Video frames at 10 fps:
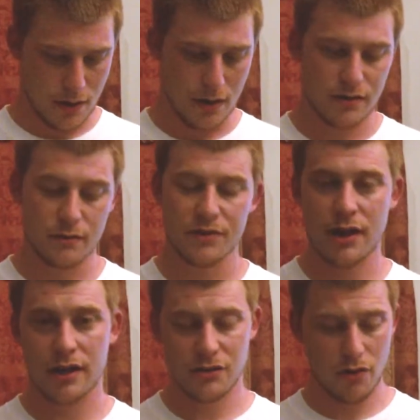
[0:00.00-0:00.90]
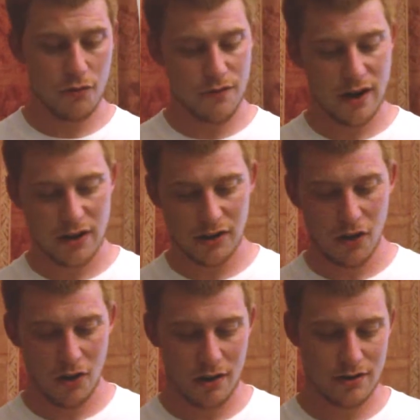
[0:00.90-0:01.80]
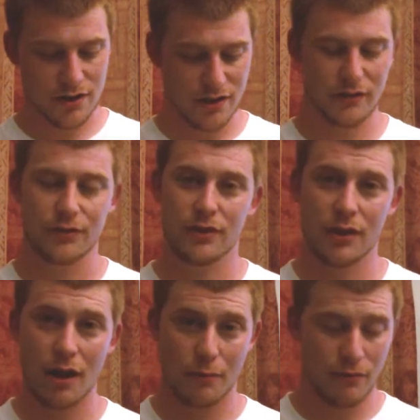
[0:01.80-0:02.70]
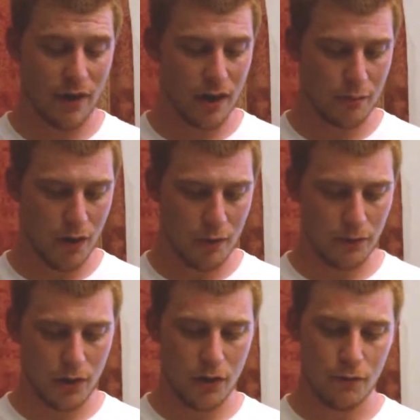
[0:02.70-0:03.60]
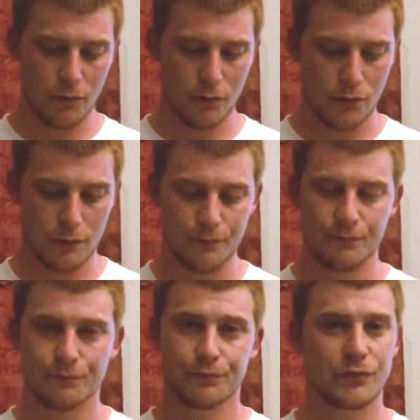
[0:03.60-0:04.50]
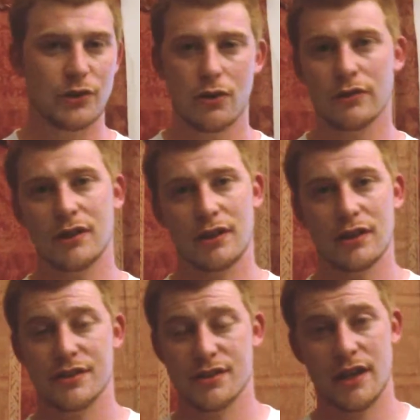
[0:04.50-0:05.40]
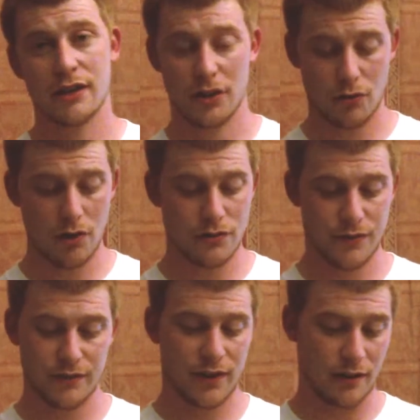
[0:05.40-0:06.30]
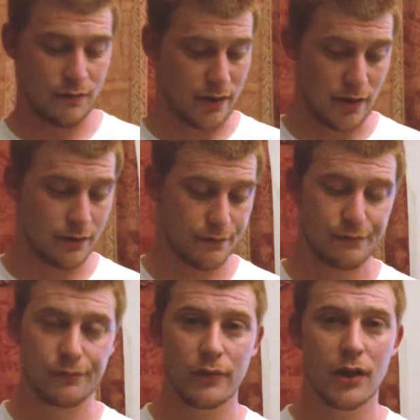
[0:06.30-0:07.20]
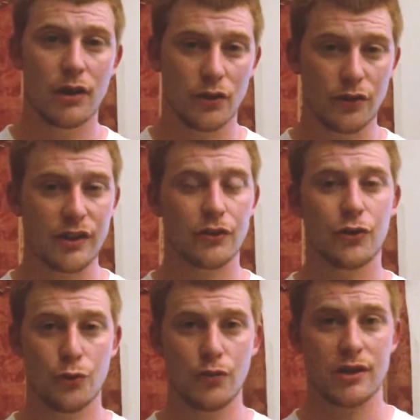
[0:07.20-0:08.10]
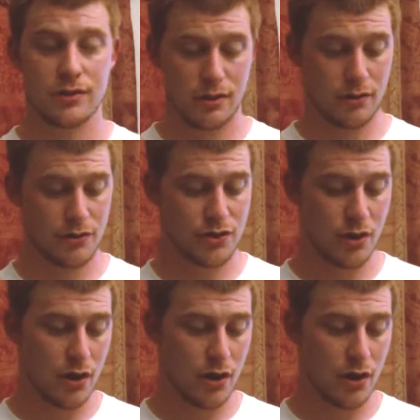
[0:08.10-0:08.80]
Some snakes grow very large, and if you cannot provide a proper home for them, you don't need to get a snake that grows 15 feet. You need to do research.